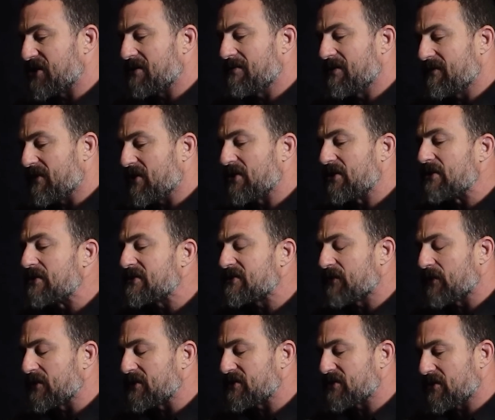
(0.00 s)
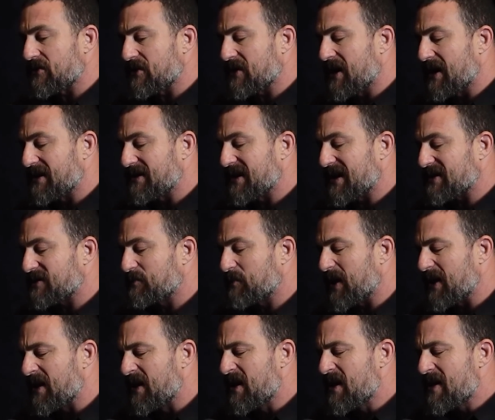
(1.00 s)
It can be very useful in certain contexts,
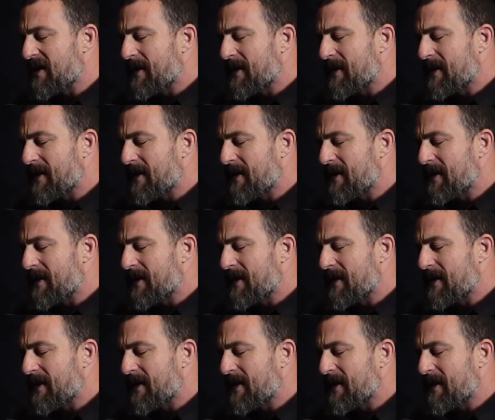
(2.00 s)
but